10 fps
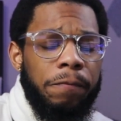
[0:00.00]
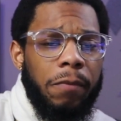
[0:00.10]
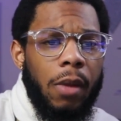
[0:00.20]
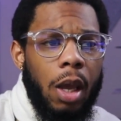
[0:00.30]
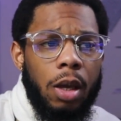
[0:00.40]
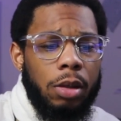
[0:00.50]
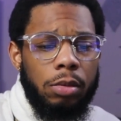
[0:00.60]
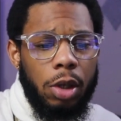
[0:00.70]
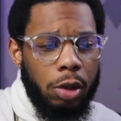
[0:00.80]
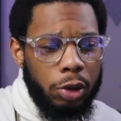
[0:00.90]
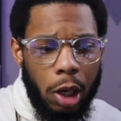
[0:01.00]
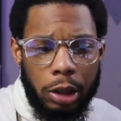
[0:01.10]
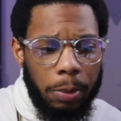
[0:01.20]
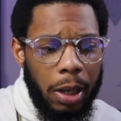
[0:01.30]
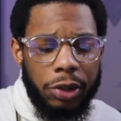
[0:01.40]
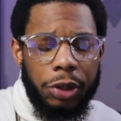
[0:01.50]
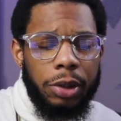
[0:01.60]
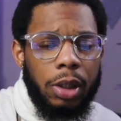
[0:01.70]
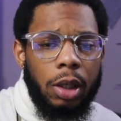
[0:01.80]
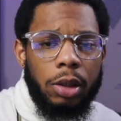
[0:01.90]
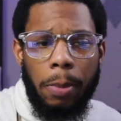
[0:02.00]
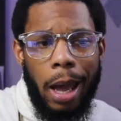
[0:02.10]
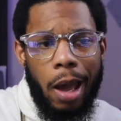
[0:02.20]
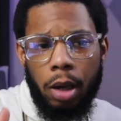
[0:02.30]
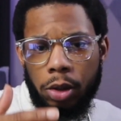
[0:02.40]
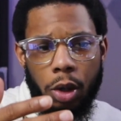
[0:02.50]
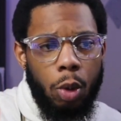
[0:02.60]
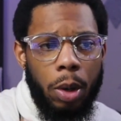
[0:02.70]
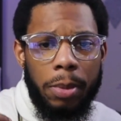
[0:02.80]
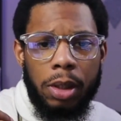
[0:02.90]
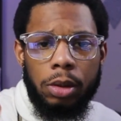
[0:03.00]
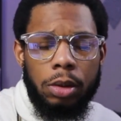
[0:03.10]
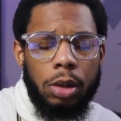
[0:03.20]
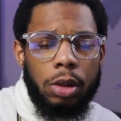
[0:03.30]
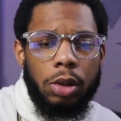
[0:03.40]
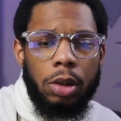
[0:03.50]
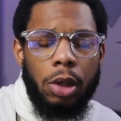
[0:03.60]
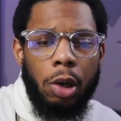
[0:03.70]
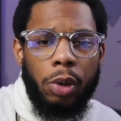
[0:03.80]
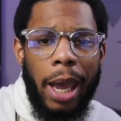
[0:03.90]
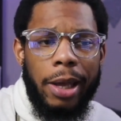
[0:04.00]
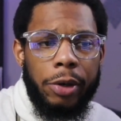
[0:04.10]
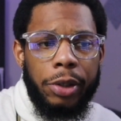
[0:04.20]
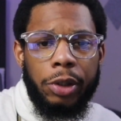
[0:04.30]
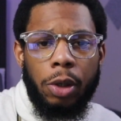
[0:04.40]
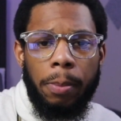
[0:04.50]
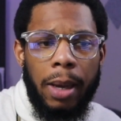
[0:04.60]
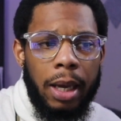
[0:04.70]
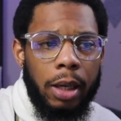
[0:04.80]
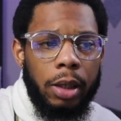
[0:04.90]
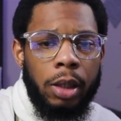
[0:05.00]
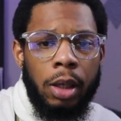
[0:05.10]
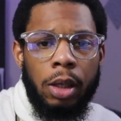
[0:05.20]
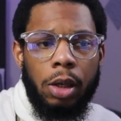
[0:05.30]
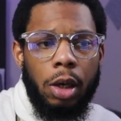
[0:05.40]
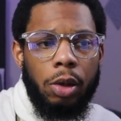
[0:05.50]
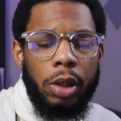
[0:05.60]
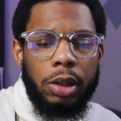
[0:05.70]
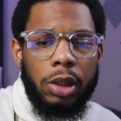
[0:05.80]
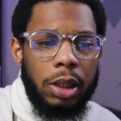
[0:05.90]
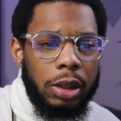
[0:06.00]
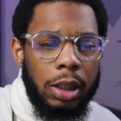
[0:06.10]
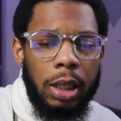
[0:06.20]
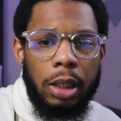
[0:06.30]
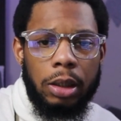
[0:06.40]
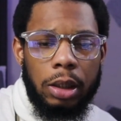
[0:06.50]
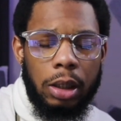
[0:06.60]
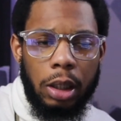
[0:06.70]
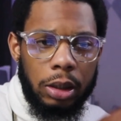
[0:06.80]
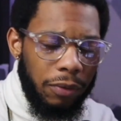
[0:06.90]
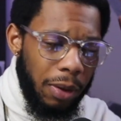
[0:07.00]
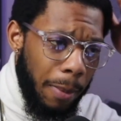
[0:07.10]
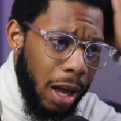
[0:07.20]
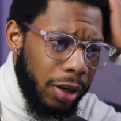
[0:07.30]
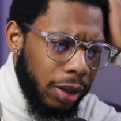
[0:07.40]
And, talked about certain things about how, women, catering to a man, into his needs and things of that matter.